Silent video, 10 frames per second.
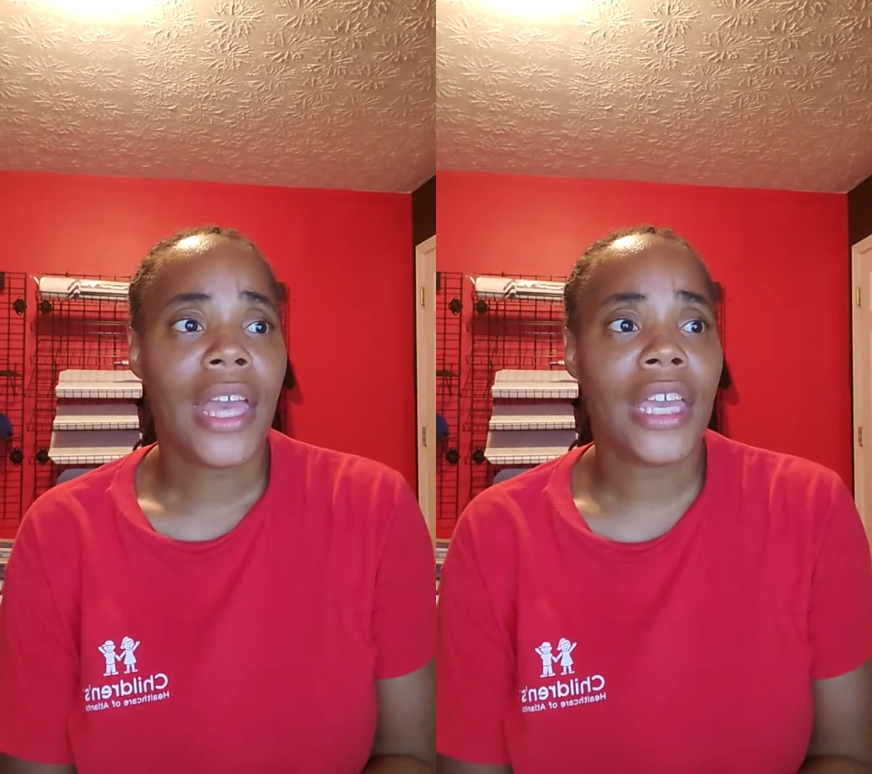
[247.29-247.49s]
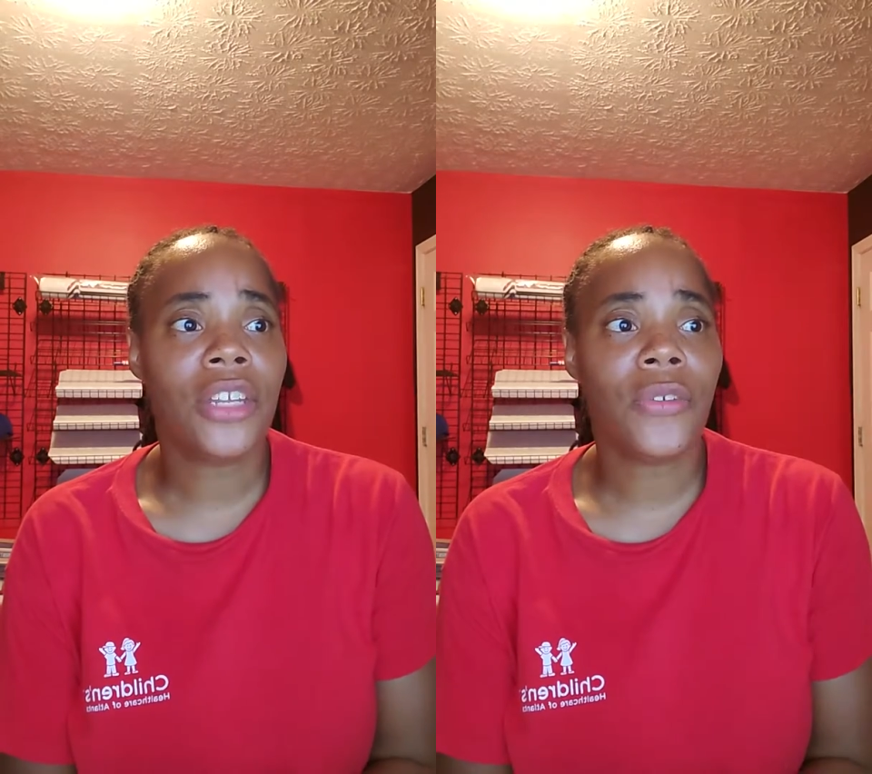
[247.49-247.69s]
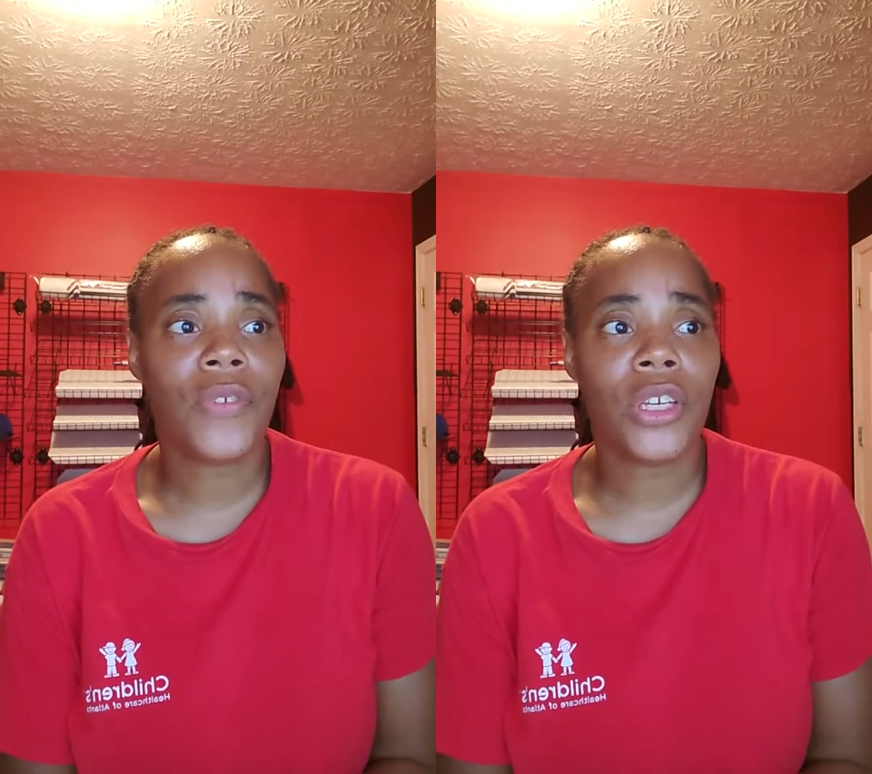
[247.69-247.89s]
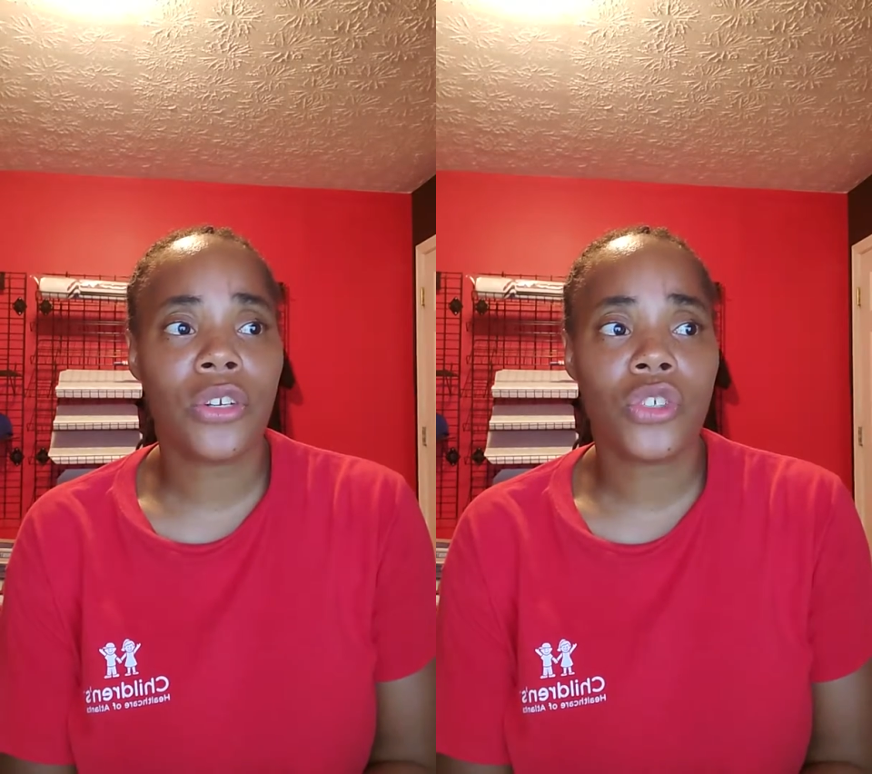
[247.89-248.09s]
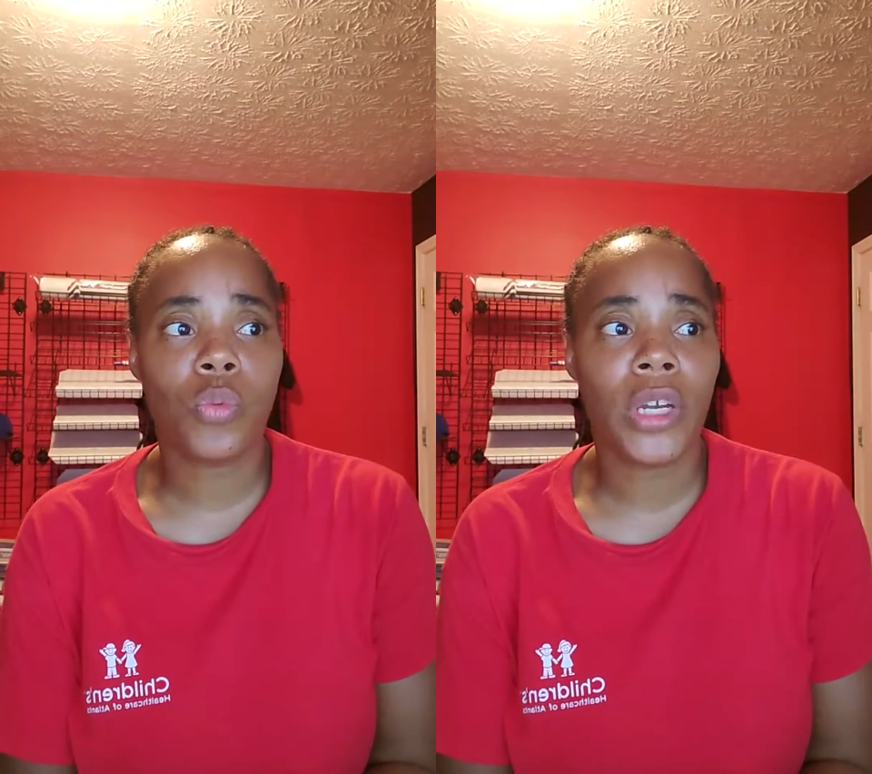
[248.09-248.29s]

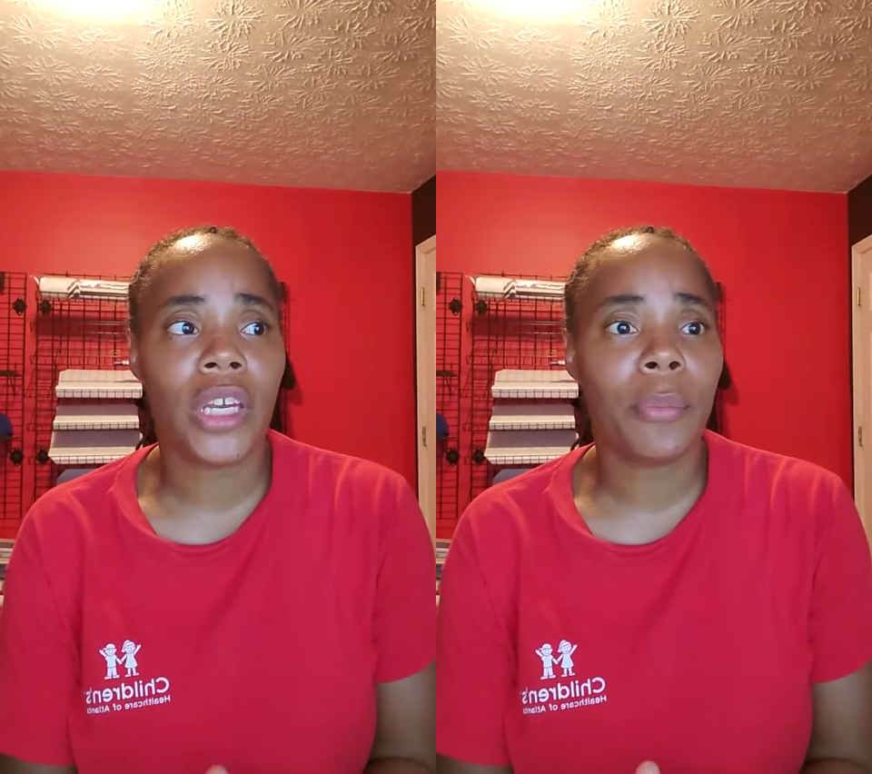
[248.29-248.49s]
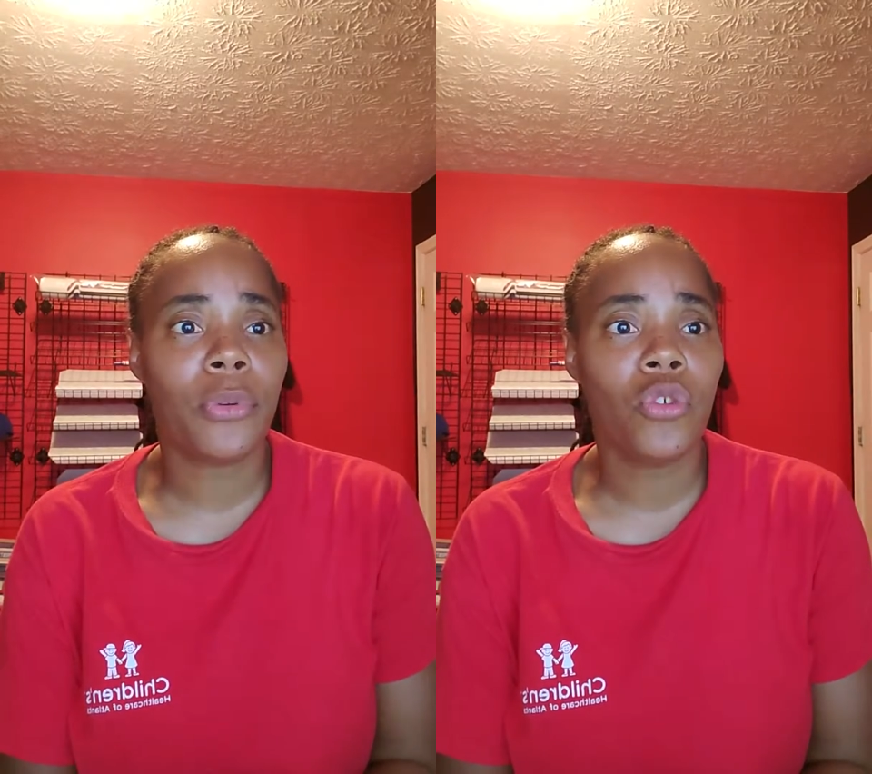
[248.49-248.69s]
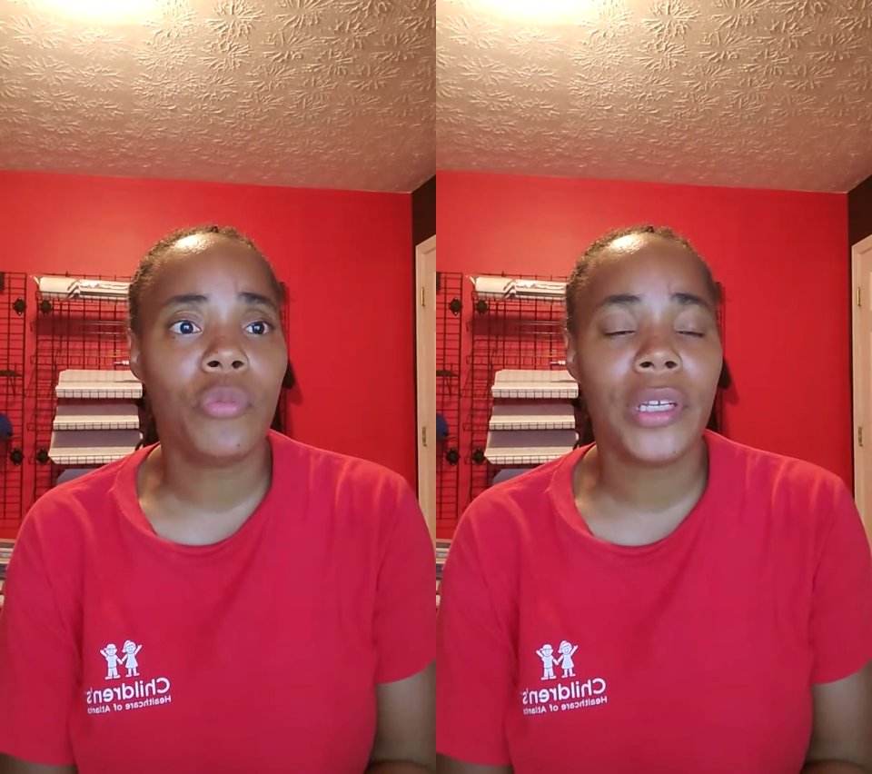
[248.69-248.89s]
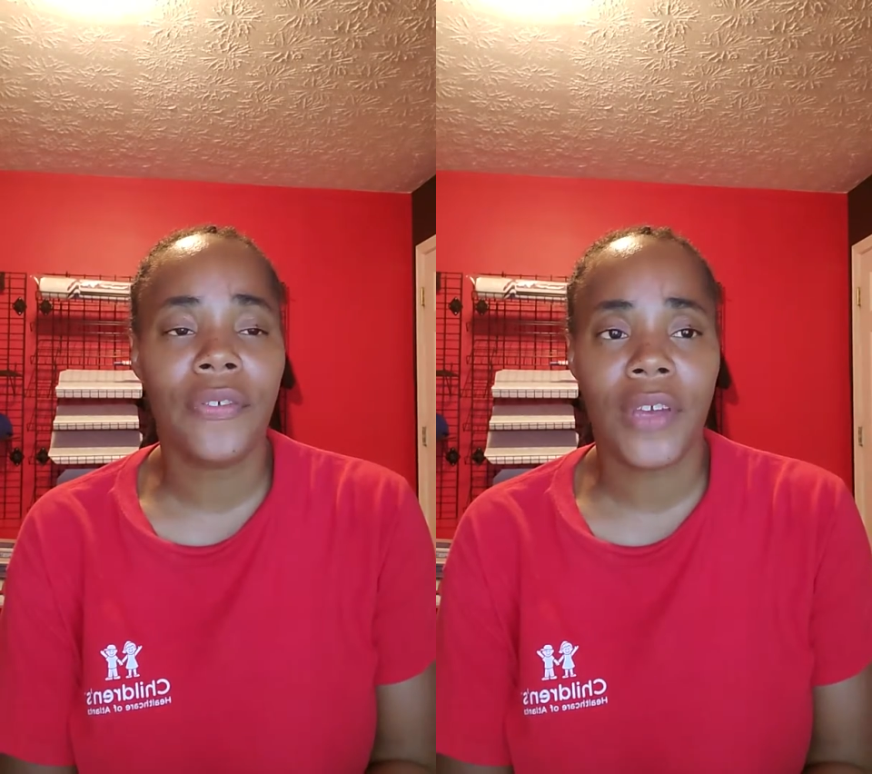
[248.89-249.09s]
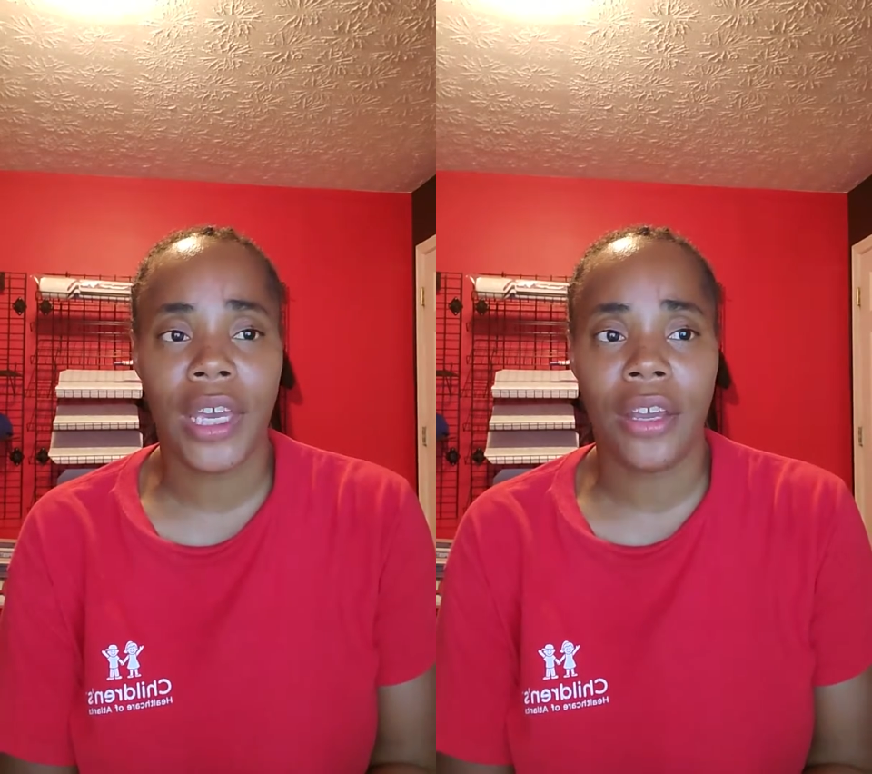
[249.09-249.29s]
interferes with improvement of
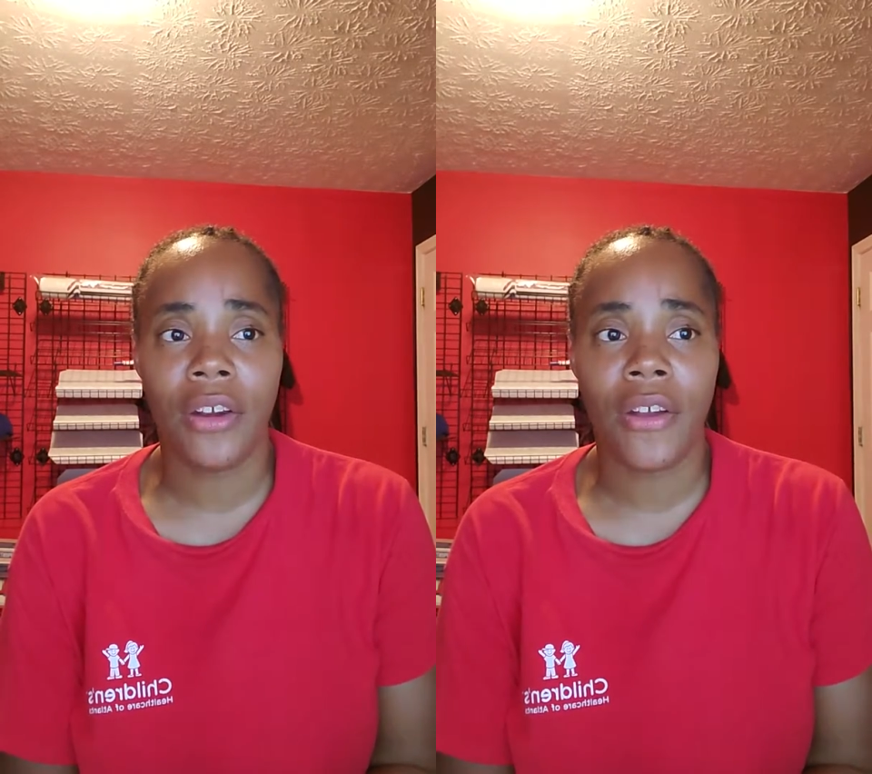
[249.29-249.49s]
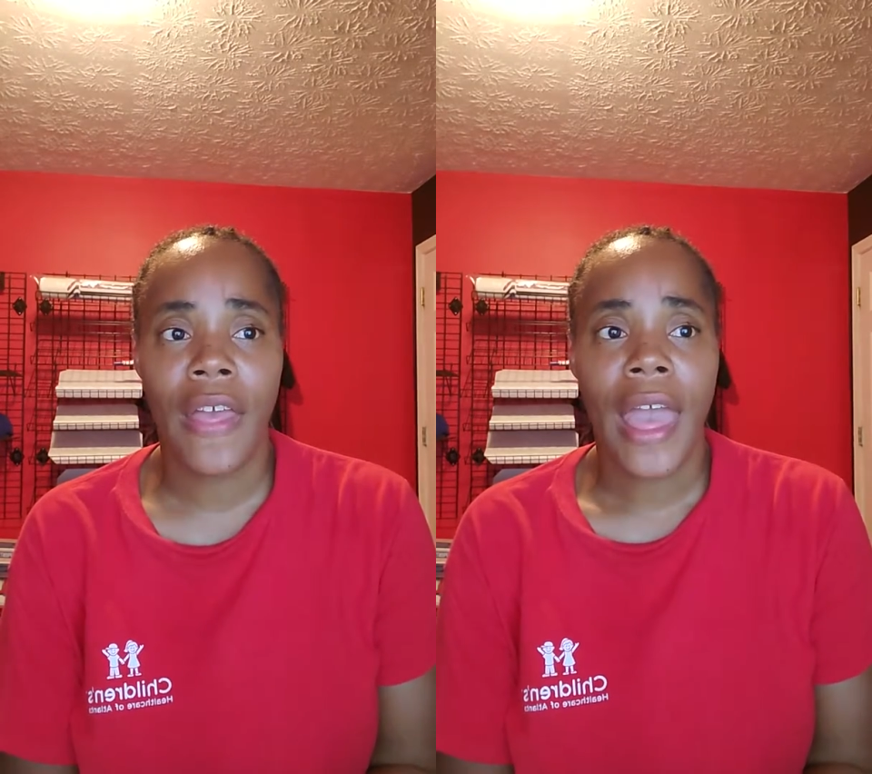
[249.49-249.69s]
care